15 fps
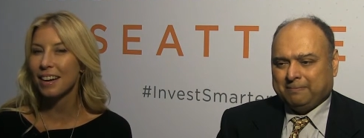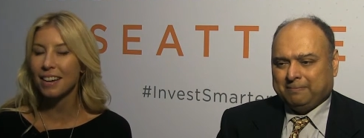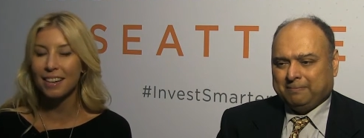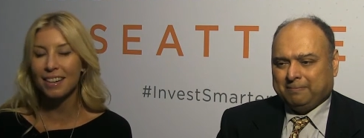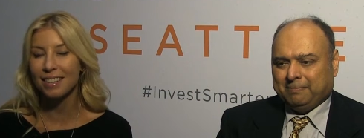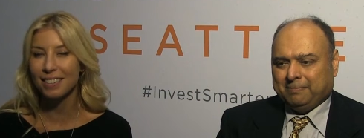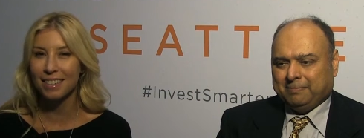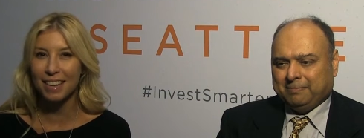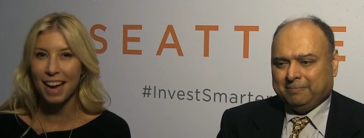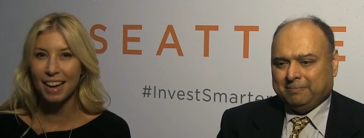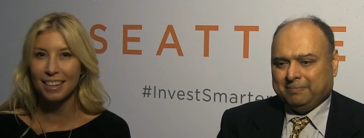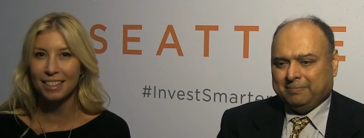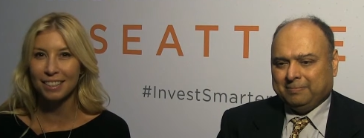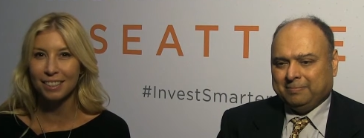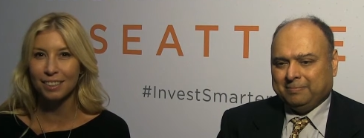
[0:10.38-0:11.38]
Speaker 1: in a
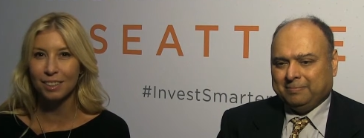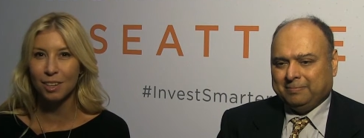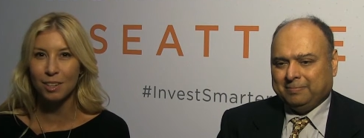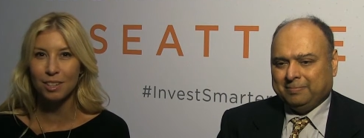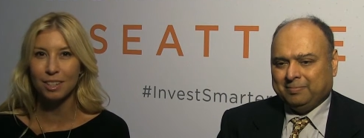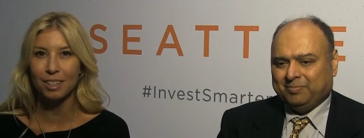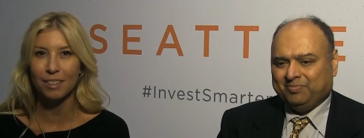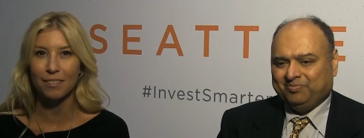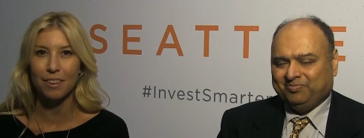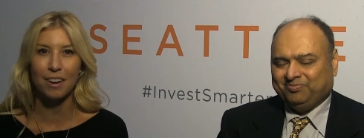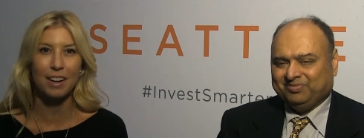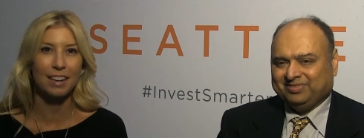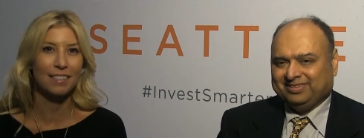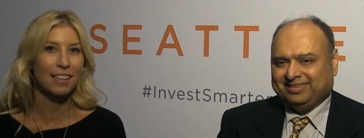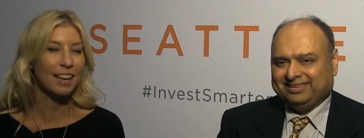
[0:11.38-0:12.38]
Seattle local.
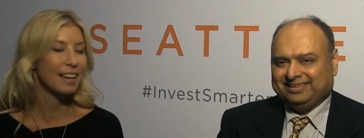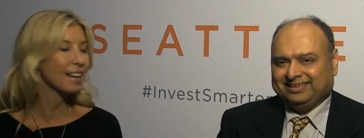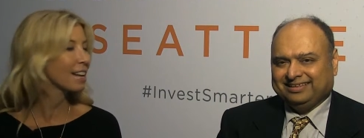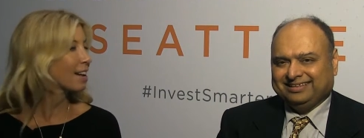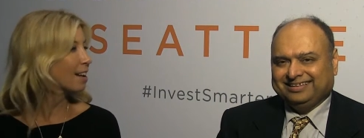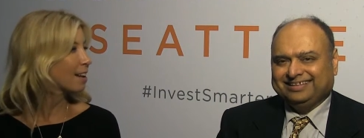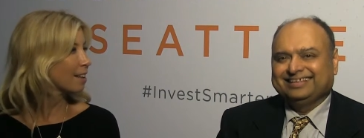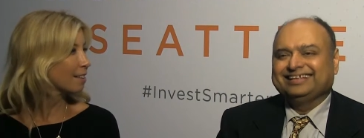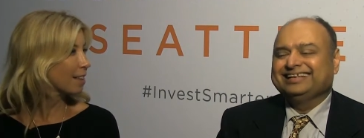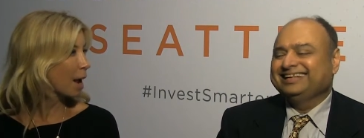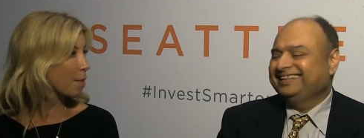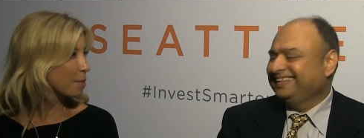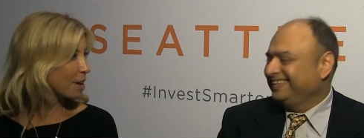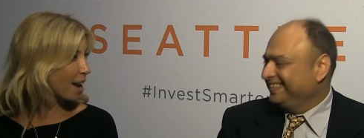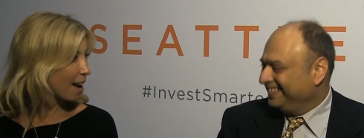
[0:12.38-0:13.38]
Very exciting.
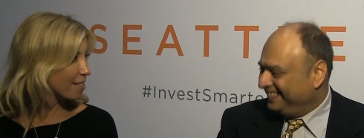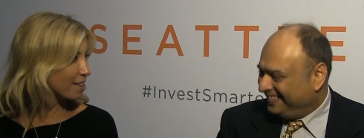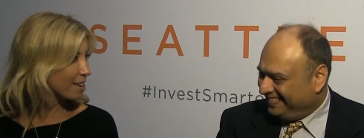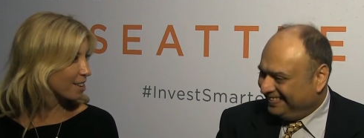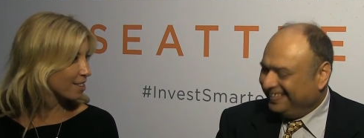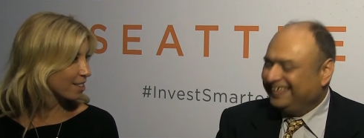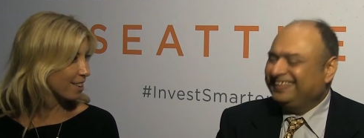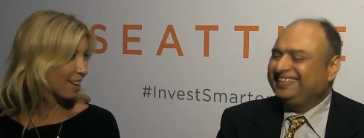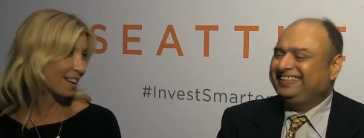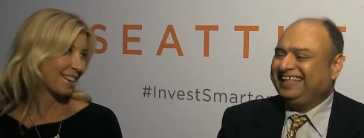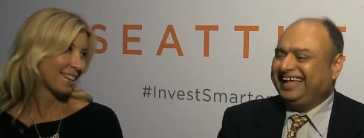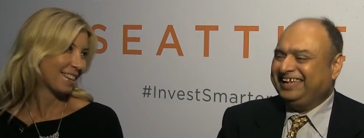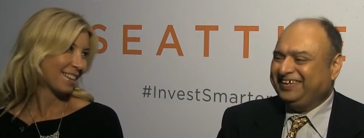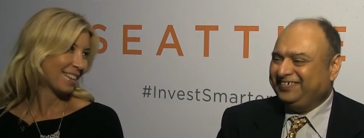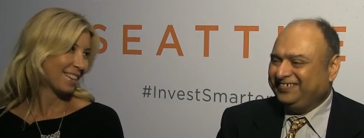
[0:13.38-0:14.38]
Happy to have you here, Suri.
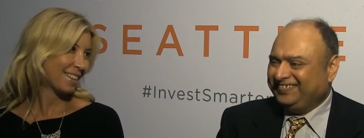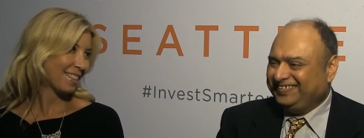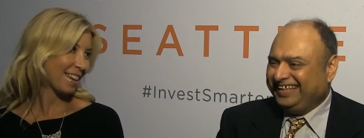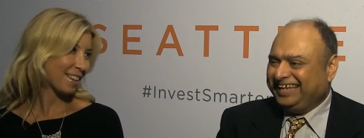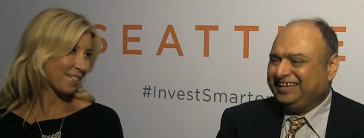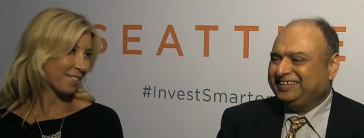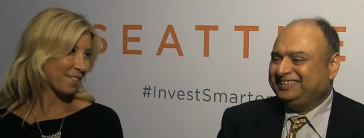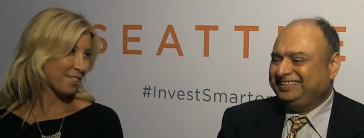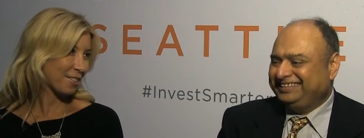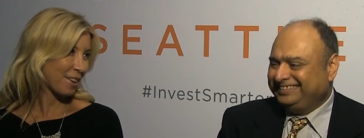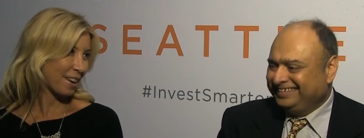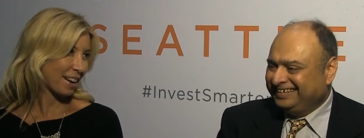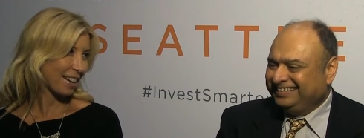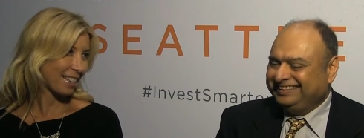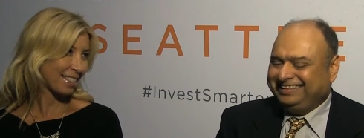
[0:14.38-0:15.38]
Thank you. Thanks Thank for you.
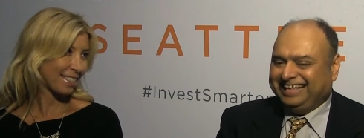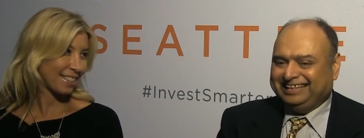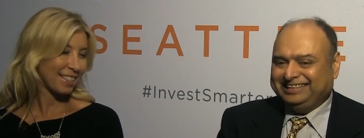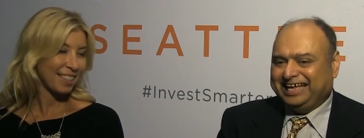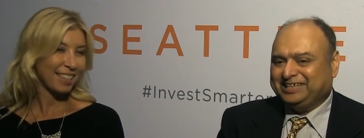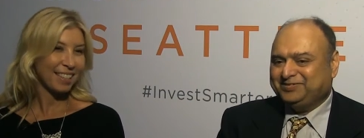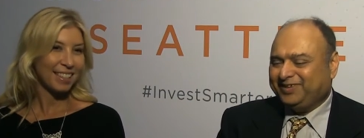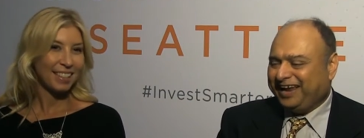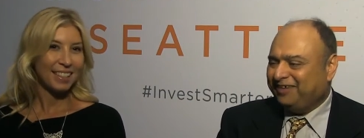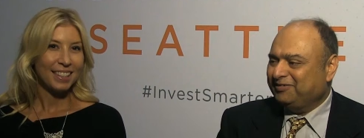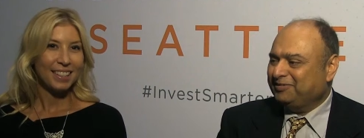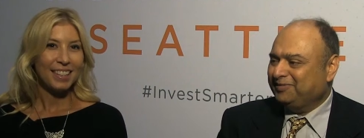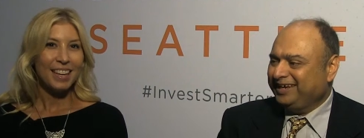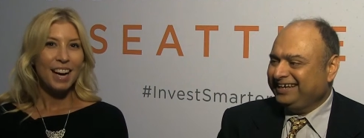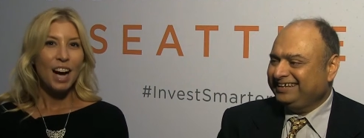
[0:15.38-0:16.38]
joining us. Th
Speaker 2: thanks for
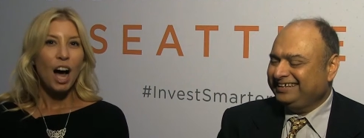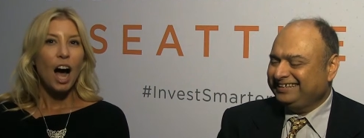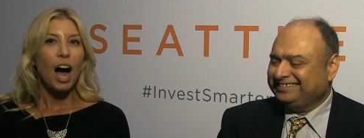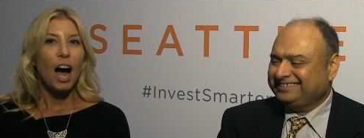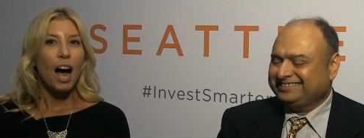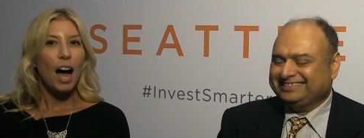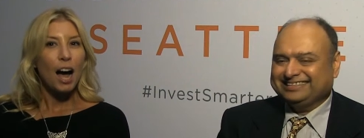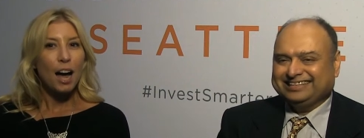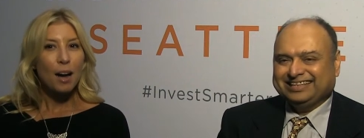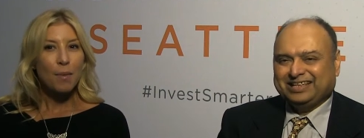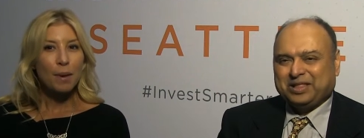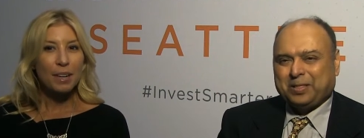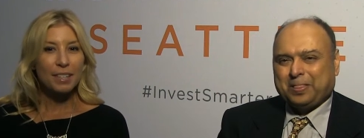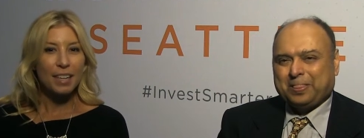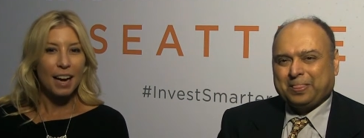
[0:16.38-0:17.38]
having me.
Speaker 1: I
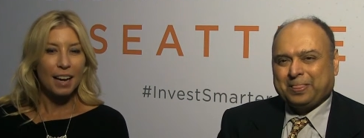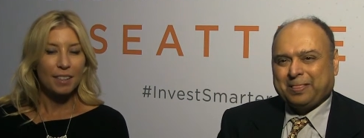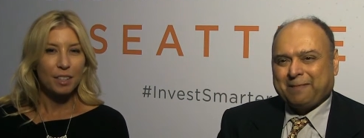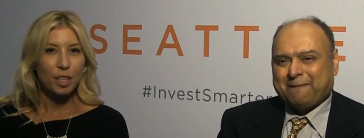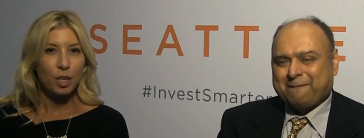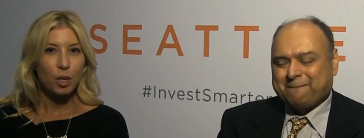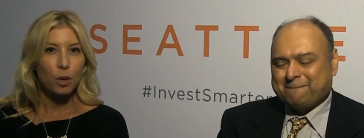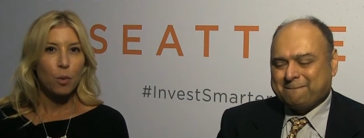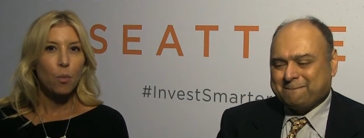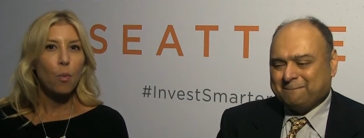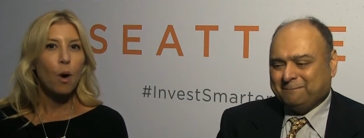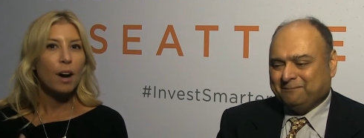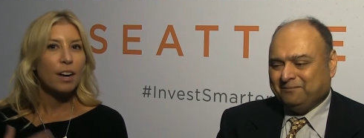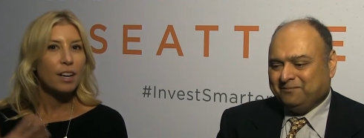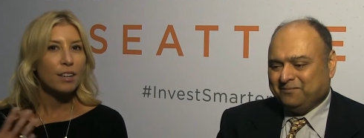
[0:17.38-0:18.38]
wanted to ask you,
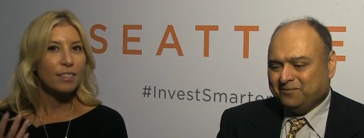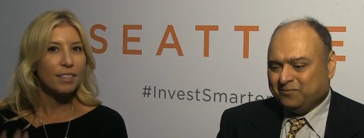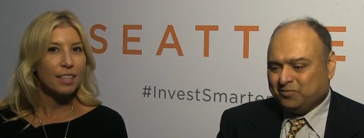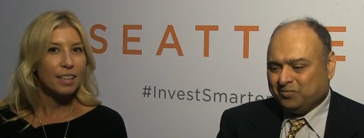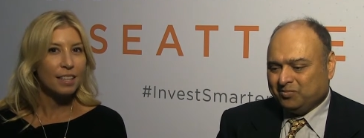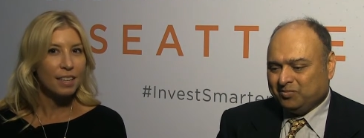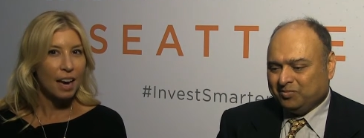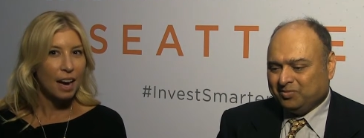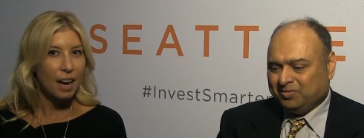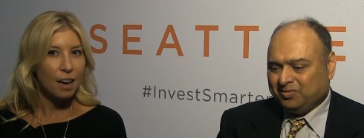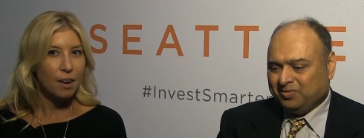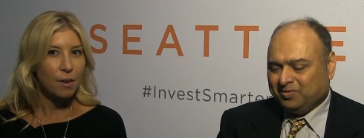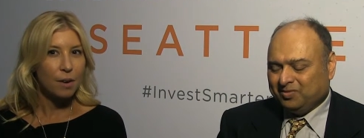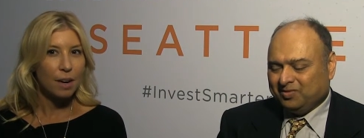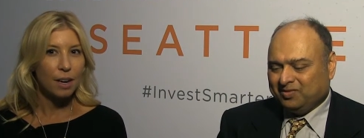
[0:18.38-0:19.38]
what are you seeing
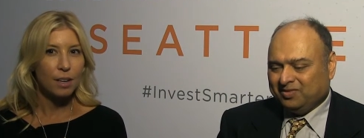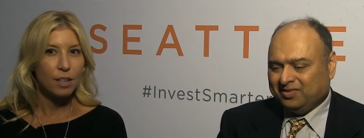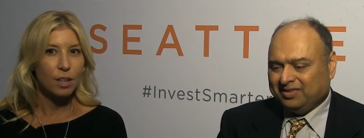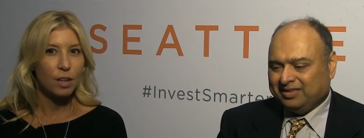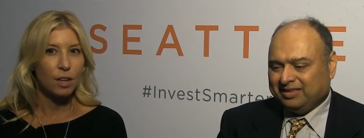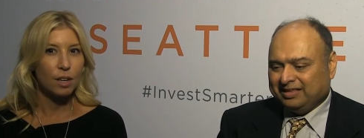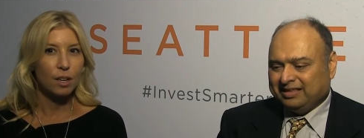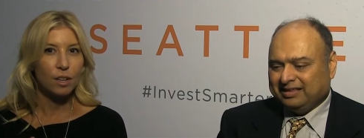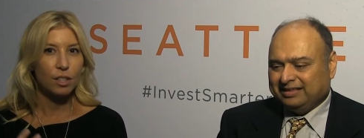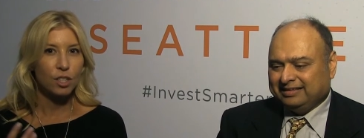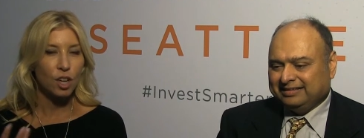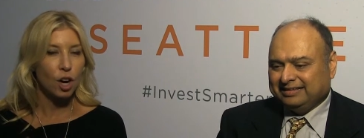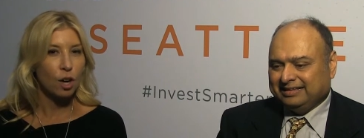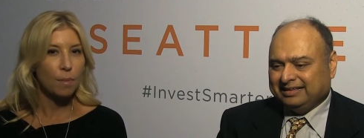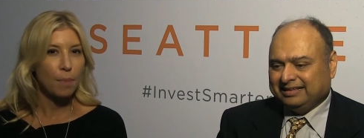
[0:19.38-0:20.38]
now in your
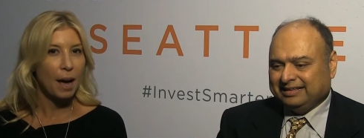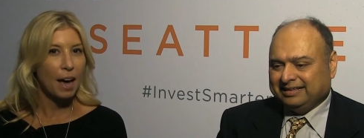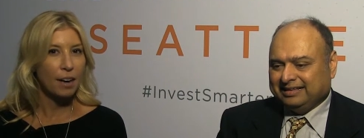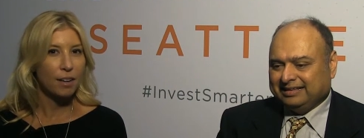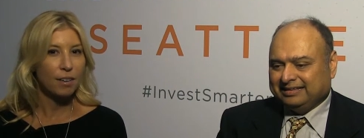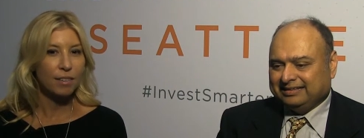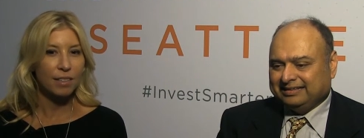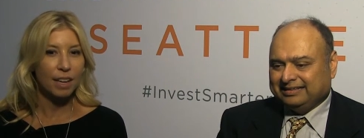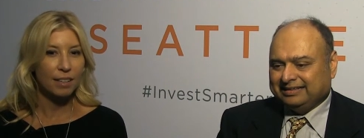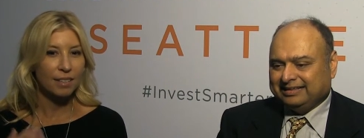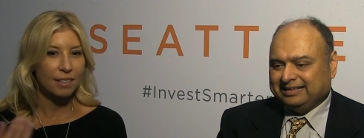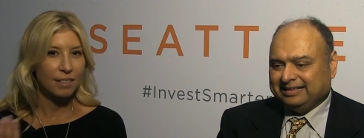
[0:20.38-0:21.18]
chart patterns that's